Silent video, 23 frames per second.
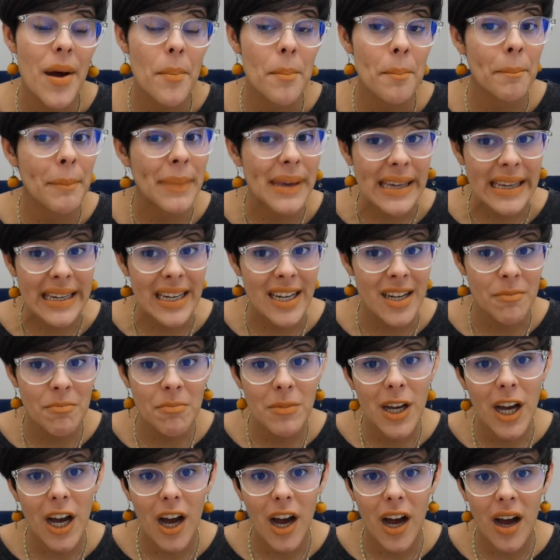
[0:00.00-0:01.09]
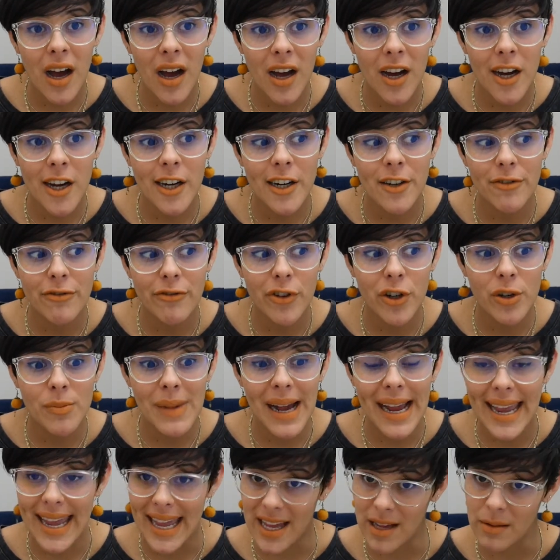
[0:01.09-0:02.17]
medium for my
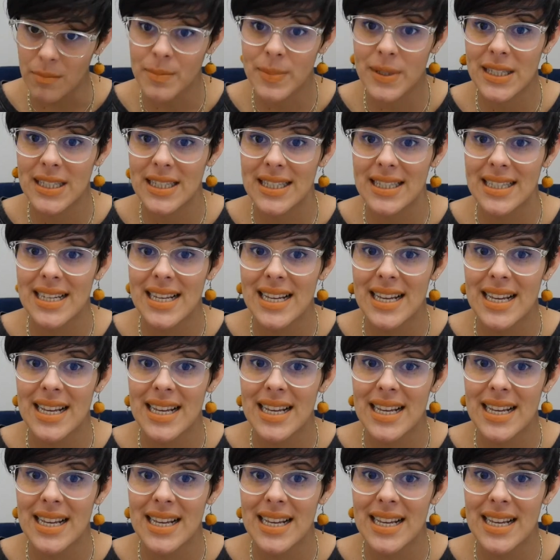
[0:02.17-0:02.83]
hips,